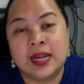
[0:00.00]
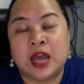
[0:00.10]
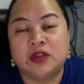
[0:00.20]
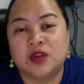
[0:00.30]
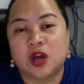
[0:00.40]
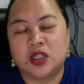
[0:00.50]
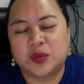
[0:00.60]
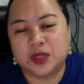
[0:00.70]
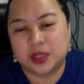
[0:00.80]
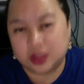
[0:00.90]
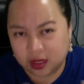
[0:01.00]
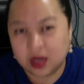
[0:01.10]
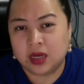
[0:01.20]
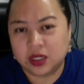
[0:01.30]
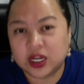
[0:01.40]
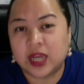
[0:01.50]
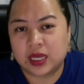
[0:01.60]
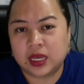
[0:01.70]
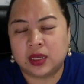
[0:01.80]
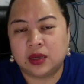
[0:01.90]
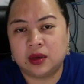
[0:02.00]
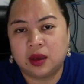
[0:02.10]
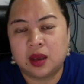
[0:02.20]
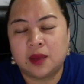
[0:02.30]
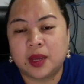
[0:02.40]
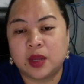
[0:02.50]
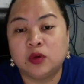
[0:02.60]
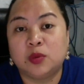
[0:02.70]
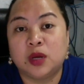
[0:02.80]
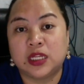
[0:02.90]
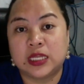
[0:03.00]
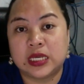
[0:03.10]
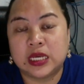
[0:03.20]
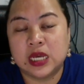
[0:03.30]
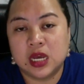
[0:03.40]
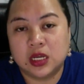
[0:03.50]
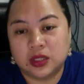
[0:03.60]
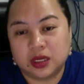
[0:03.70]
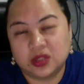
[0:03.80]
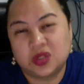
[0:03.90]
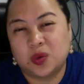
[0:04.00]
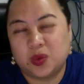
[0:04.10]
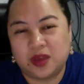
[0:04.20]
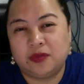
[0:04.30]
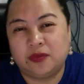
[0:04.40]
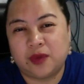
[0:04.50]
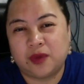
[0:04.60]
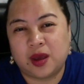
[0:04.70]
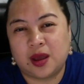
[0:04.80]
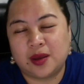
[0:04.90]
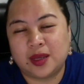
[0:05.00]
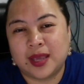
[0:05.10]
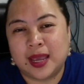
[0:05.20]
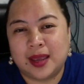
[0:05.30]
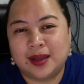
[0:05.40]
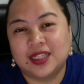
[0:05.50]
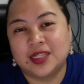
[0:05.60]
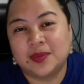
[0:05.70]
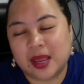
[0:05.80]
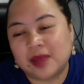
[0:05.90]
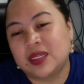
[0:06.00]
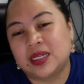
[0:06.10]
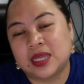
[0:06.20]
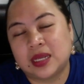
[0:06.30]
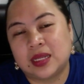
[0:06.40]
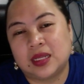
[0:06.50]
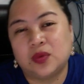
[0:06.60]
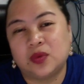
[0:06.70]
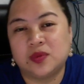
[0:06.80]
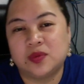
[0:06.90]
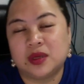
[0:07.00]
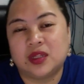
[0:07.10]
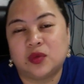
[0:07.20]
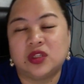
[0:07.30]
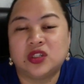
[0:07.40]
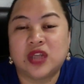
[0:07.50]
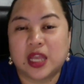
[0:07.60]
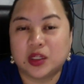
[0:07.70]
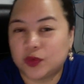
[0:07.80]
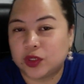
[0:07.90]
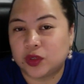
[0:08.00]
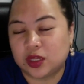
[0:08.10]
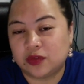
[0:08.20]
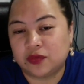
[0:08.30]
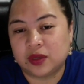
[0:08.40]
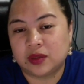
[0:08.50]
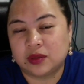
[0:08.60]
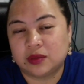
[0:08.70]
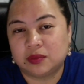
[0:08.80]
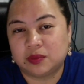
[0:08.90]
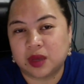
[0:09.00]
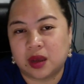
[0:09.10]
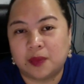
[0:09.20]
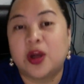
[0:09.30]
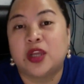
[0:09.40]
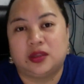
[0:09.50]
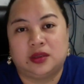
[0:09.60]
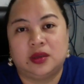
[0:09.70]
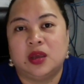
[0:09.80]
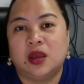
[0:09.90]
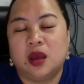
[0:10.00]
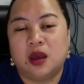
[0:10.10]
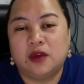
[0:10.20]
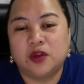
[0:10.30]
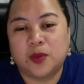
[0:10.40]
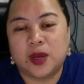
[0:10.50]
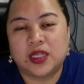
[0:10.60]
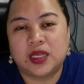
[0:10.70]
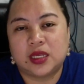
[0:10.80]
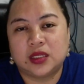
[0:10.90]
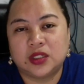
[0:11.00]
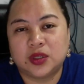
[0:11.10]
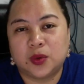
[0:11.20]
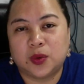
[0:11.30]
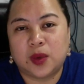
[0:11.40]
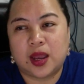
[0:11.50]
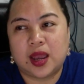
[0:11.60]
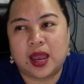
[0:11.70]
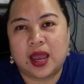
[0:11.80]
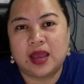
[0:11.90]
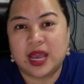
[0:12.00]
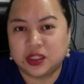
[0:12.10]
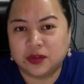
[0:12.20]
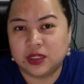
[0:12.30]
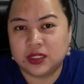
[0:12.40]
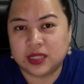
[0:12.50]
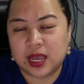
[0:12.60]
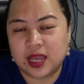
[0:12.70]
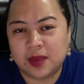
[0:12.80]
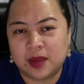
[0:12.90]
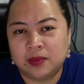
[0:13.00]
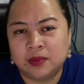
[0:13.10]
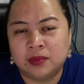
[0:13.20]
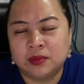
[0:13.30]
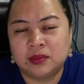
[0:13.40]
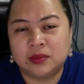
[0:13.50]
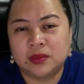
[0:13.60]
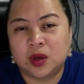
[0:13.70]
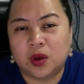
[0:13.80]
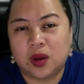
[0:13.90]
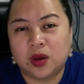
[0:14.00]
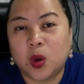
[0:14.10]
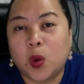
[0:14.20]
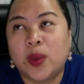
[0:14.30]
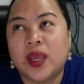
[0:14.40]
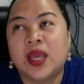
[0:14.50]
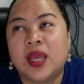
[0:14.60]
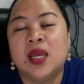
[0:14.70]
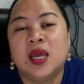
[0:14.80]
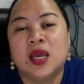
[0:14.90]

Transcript: out of the hospital checking my whole body. So if because sometimes they say that it will transfer to a different part of the body. So as of this time, I'm going